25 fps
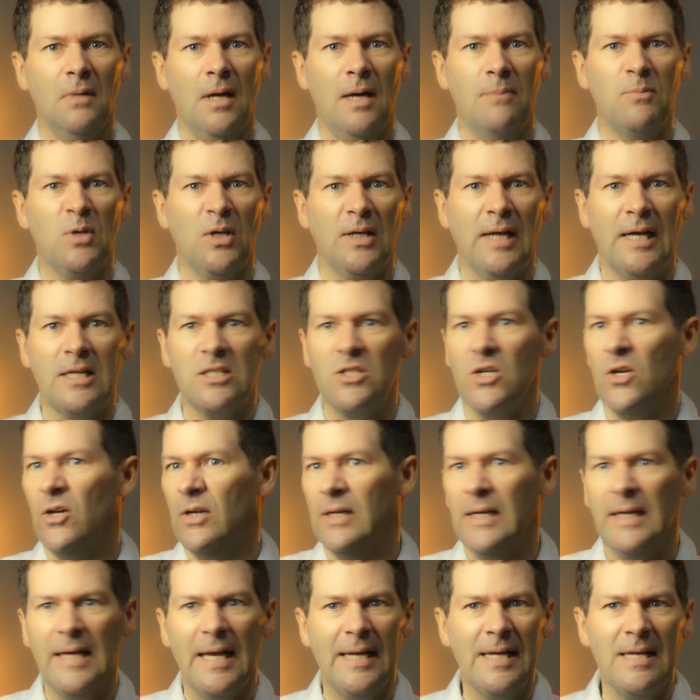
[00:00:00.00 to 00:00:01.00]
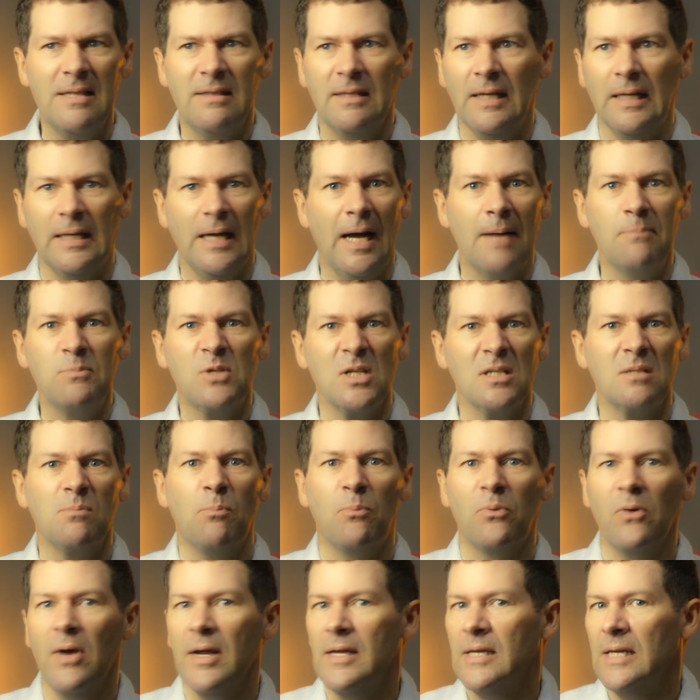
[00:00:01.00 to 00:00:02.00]
I'm not actually earning anything. I'm just
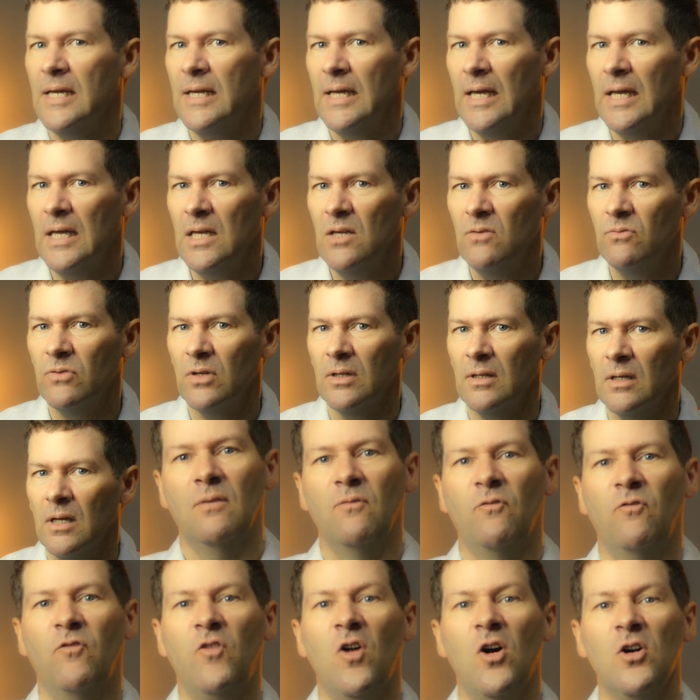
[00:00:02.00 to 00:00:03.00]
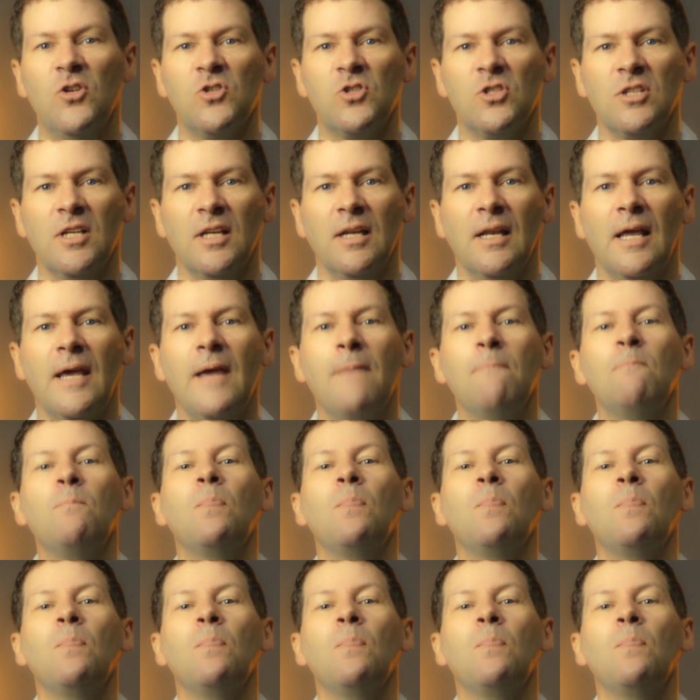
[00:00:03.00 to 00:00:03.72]
breaking even. Fortunately,